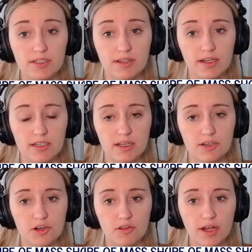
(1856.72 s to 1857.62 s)
studies
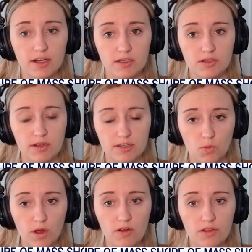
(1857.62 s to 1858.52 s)
that show that as
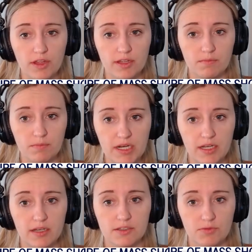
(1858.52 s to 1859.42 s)
well, that
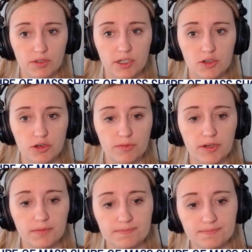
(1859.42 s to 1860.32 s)
media is really contributing.